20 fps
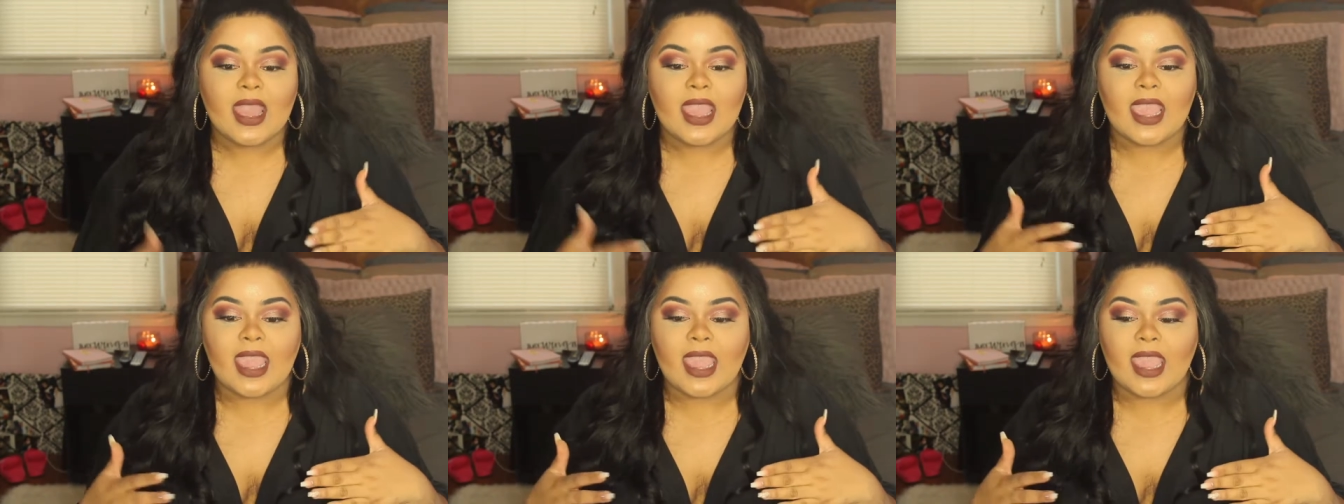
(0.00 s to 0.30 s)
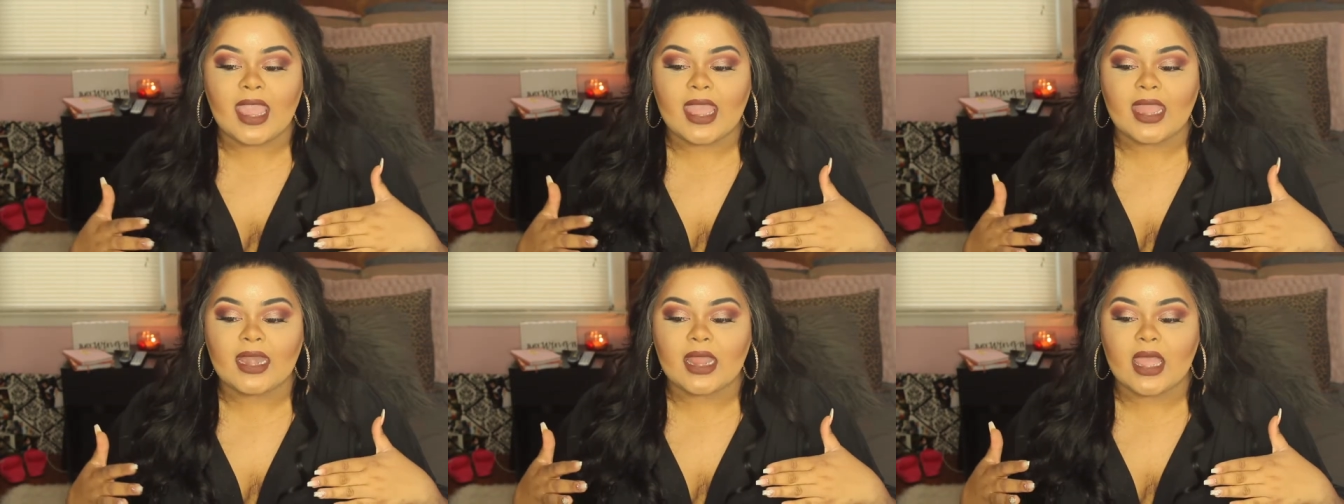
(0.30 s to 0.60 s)

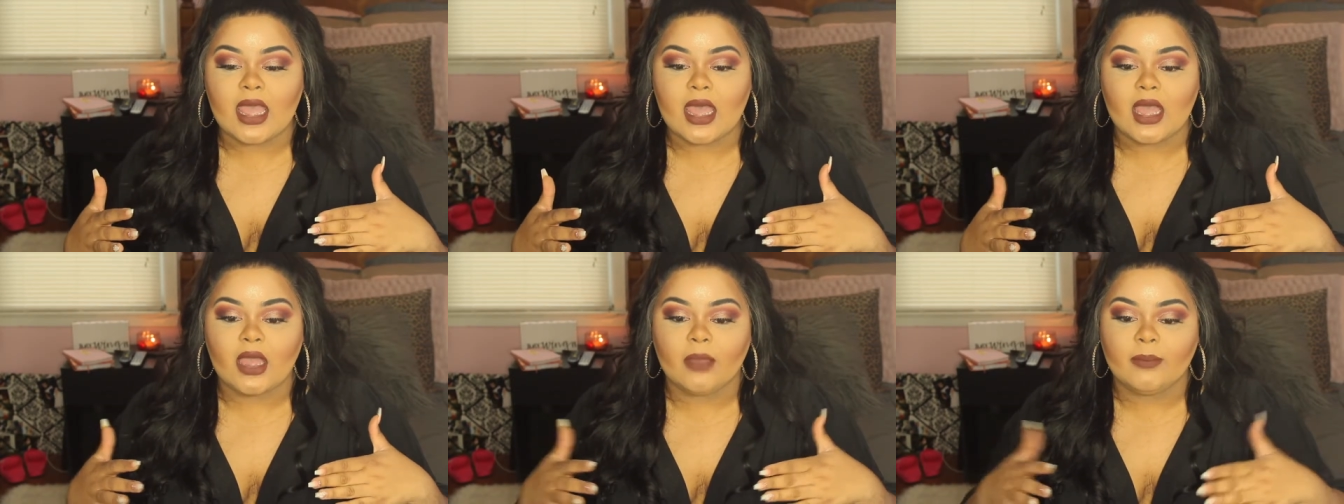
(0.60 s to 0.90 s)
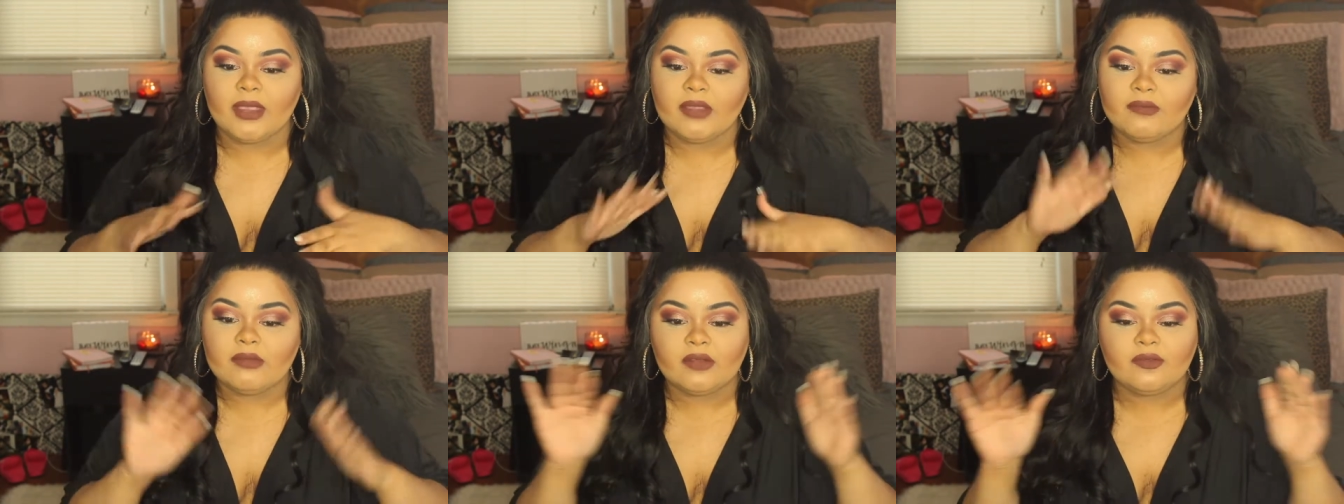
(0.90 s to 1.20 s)
And
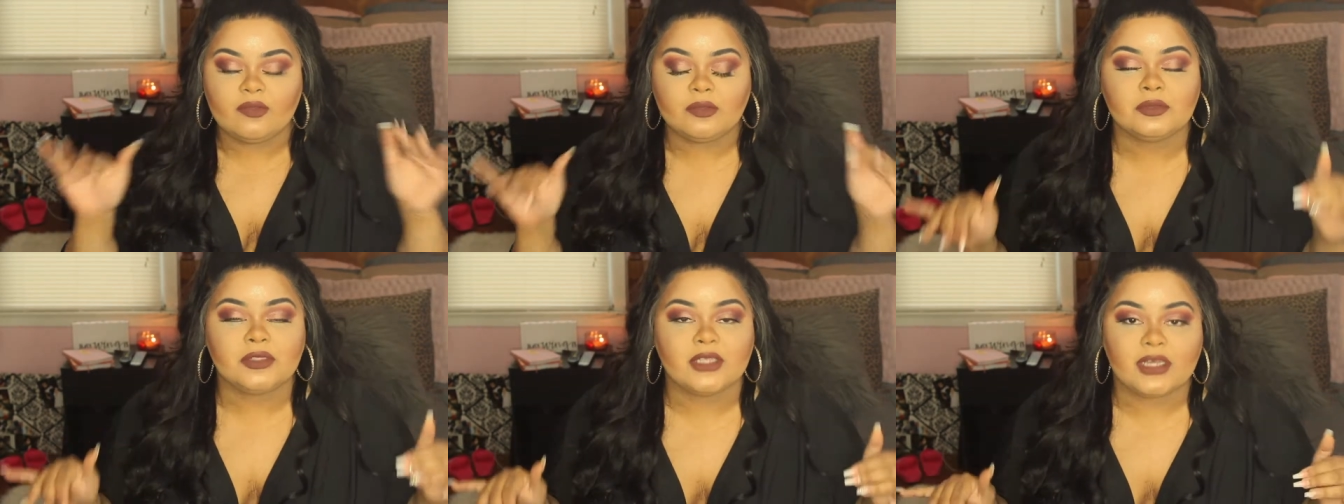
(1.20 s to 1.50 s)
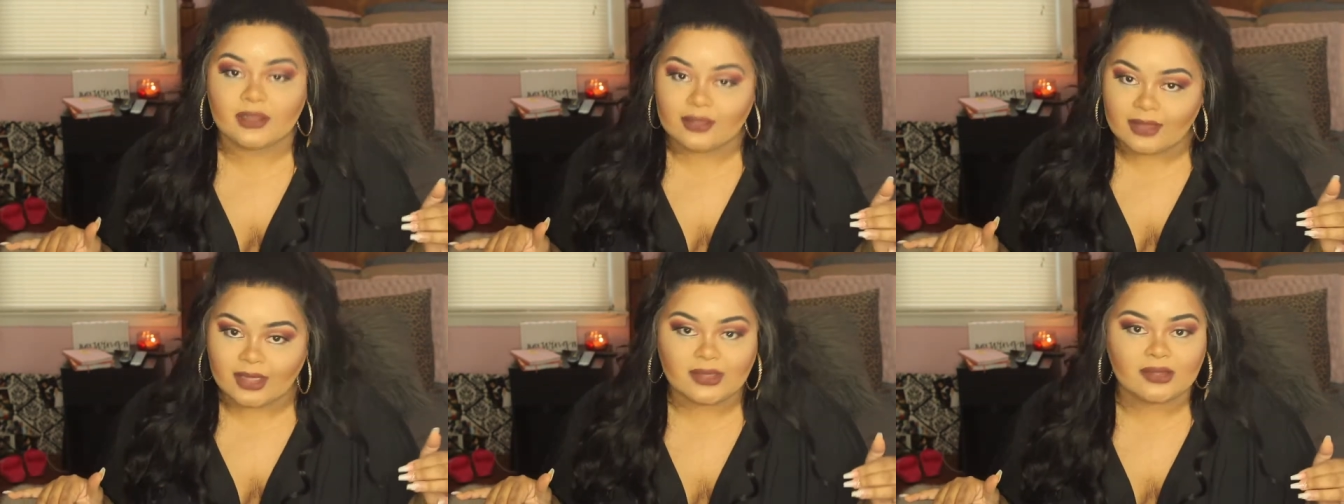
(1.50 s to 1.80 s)
even if you
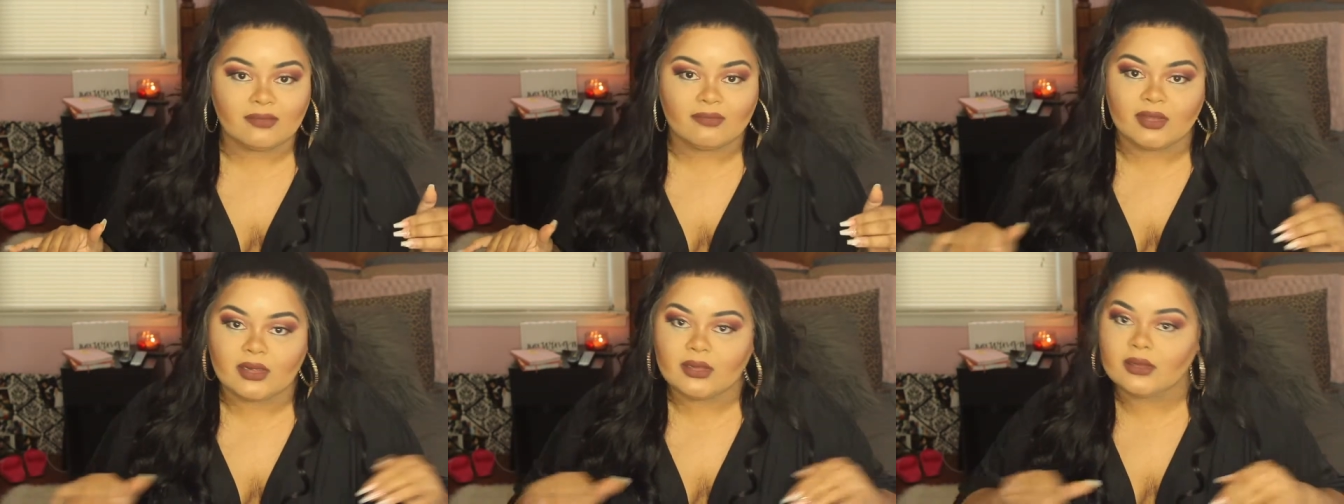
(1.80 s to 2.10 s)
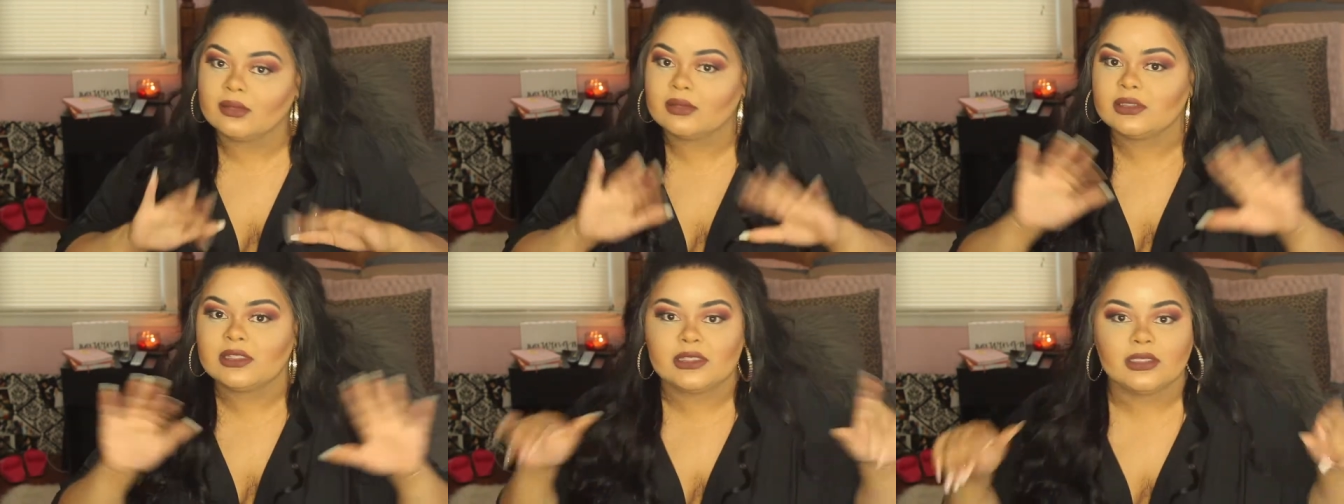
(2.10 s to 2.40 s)
didn't like the
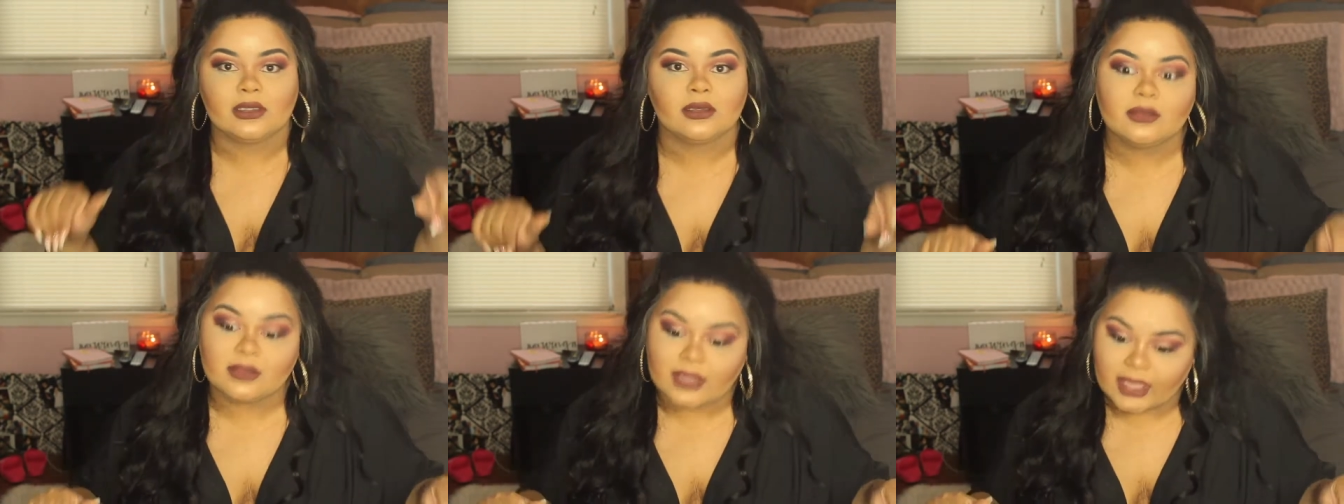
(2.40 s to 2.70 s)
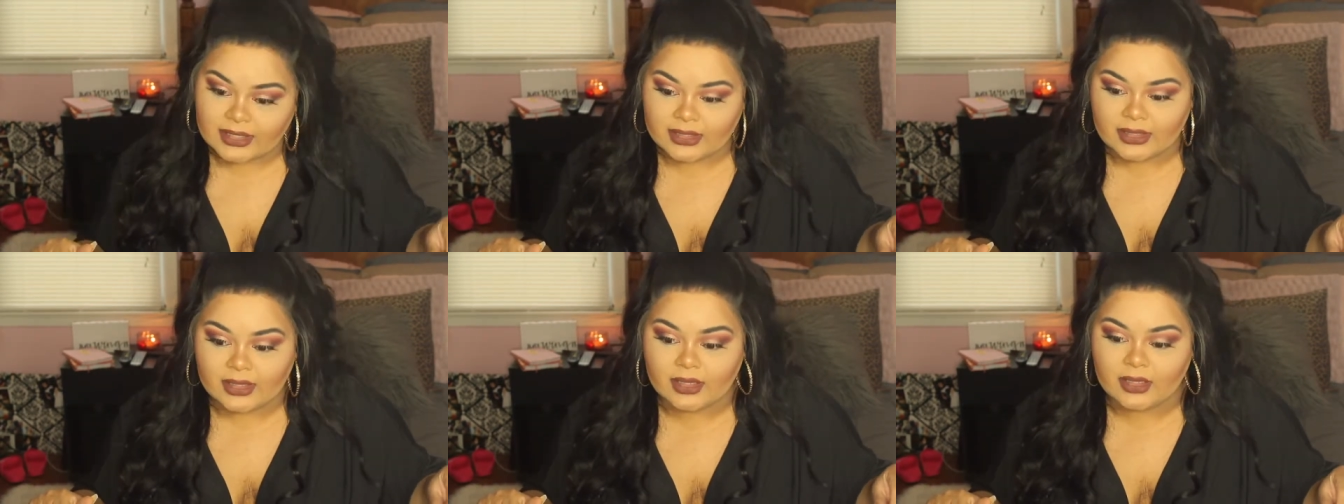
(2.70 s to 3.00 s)
video, still
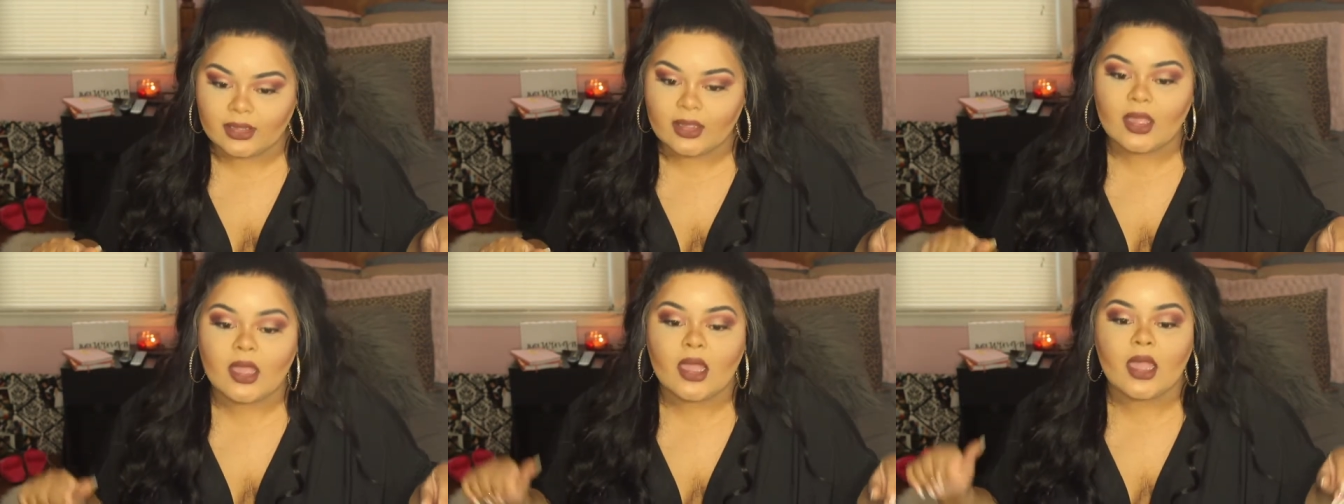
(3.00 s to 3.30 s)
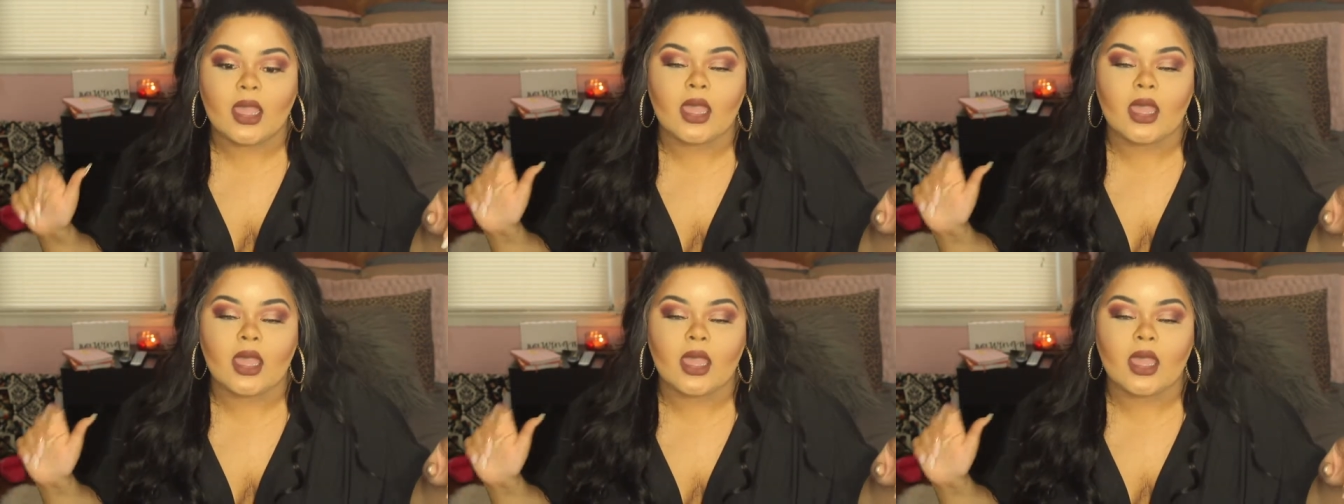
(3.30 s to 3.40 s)
like it.